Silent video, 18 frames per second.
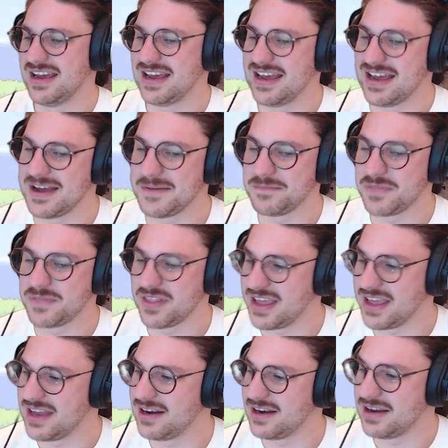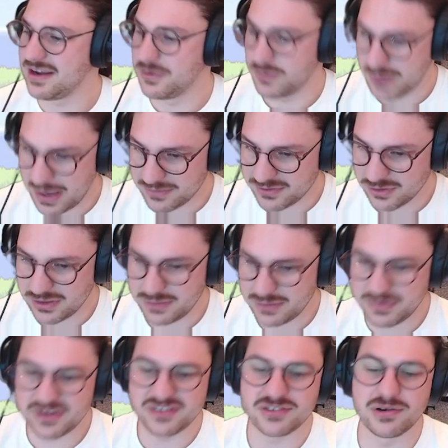then it would
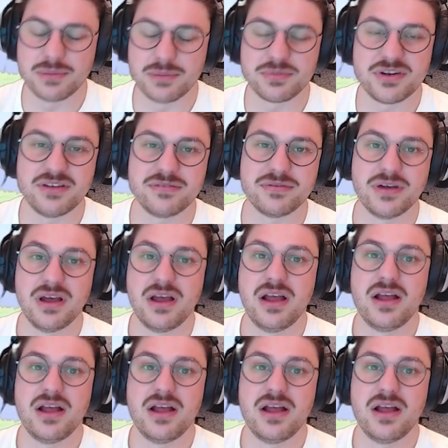absolutely be descriptive.